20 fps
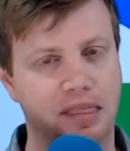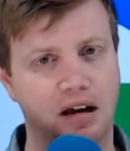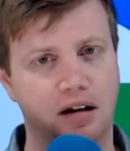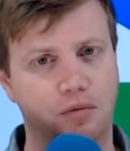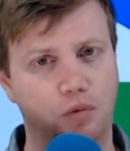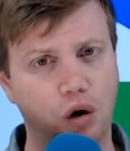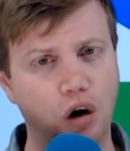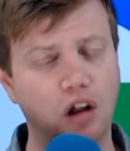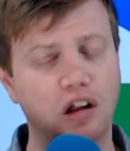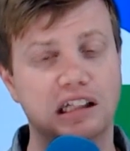
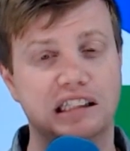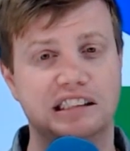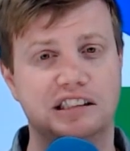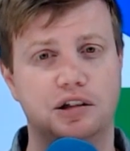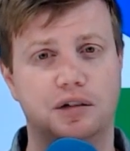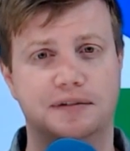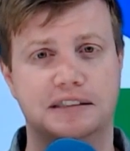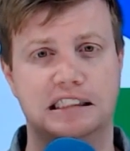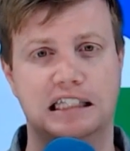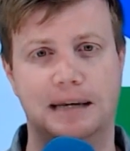We'll call it
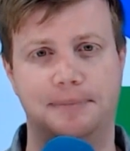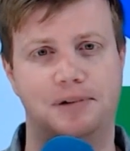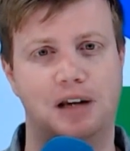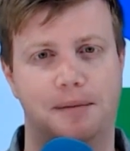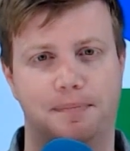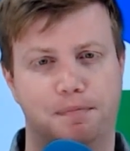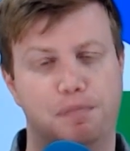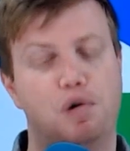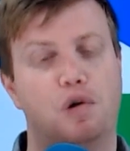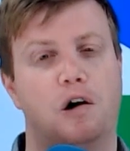Surface
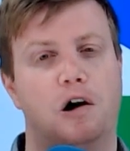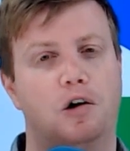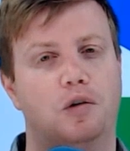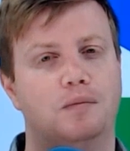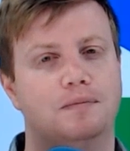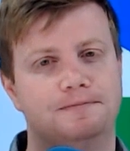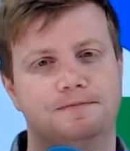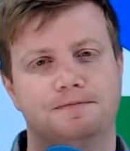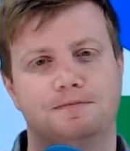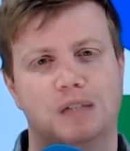Laptop Pro.
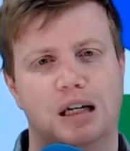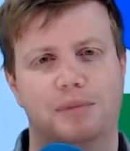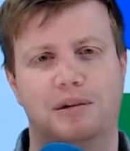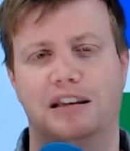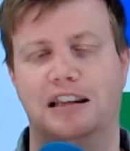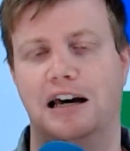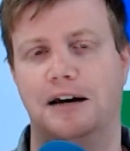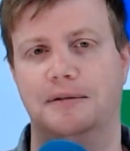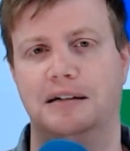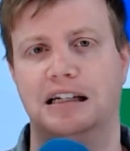How about
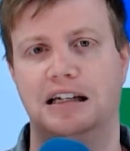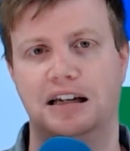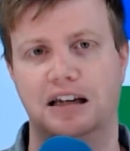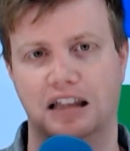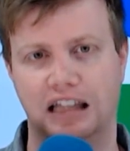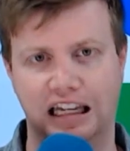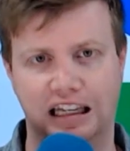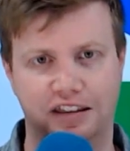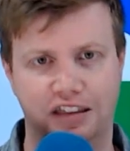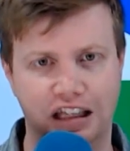that?
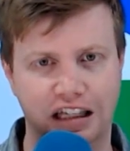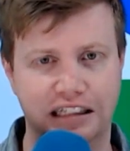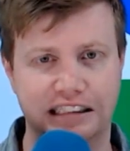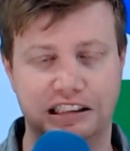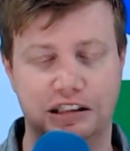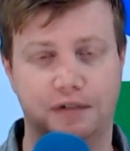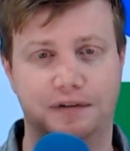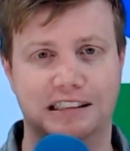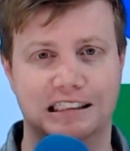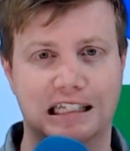Like think
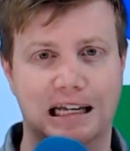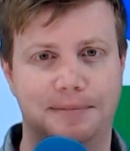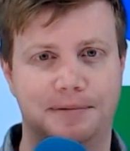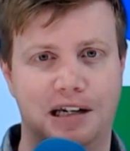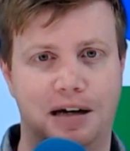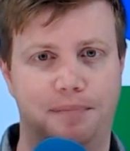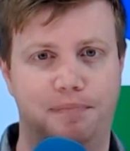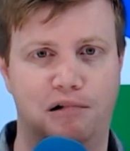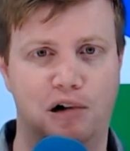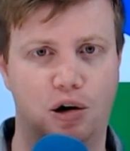Surface
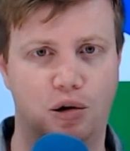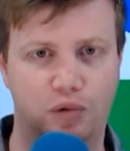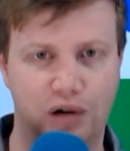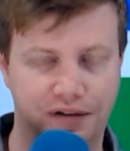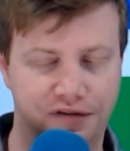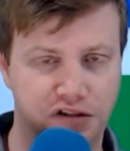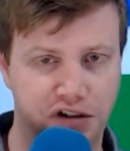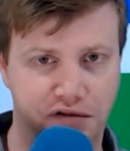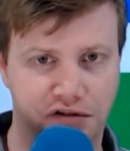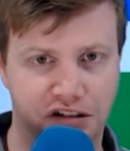Laptop Pro. We
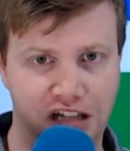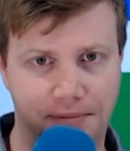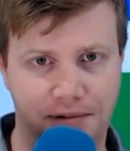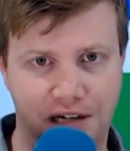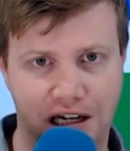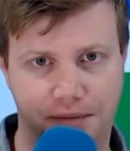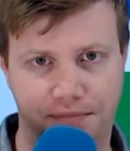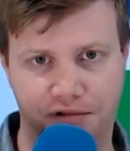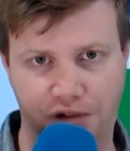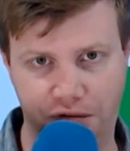have Surface
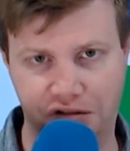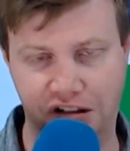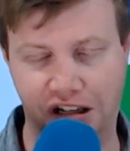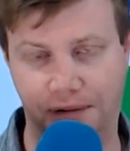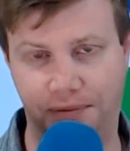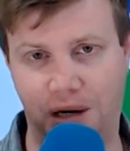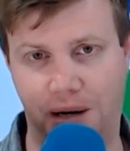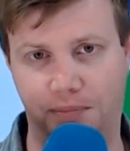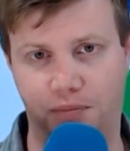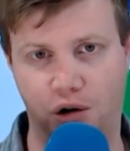Laptop, Surface
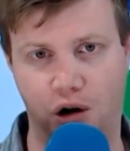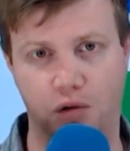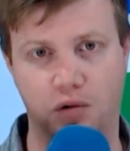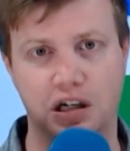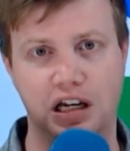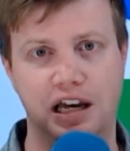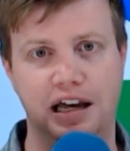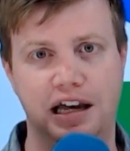Laptop Pro.